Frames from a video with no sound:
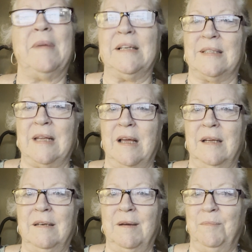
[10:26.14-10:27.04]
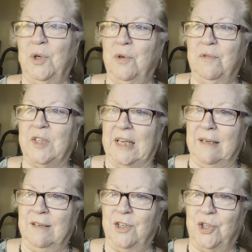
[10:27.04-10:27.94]
my son moves
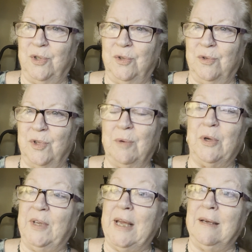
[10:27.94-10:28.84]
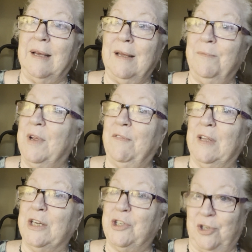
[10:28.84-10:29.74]
into the bodega and we
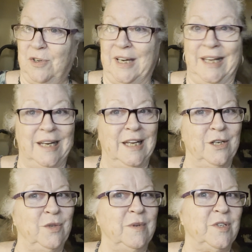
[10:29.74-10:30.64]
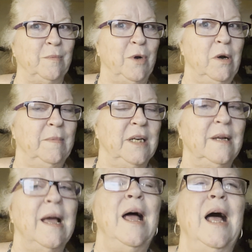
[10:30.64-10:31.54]
finish turning it into his apartment,
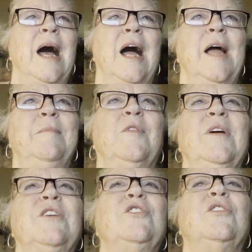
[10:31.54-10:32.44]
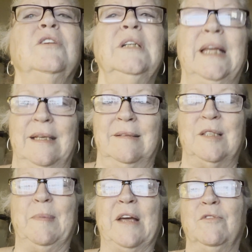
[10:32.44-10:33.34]
I'm going to turn his
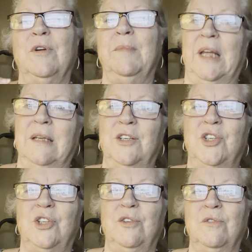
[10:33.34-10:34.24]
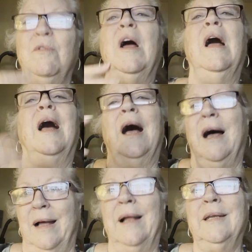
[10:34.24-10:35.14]
bedroom into
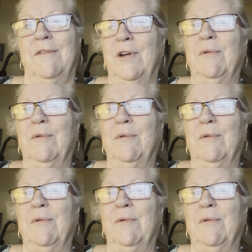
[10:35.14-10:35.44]
a living